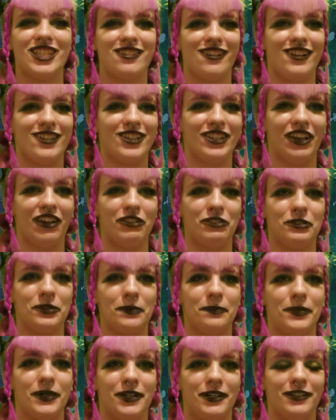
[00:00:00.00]
stretching out their
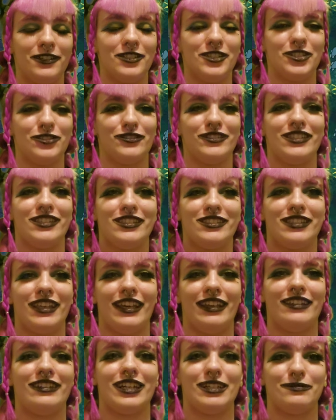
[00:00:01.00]
balls to
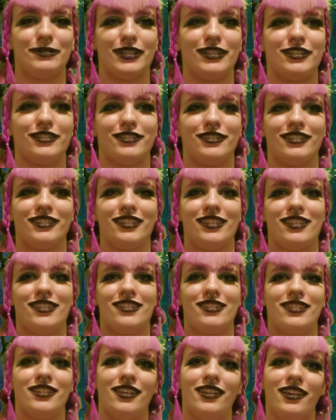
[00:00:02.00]
insane
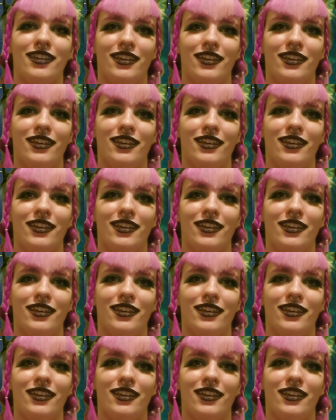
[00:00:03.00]
dimensions.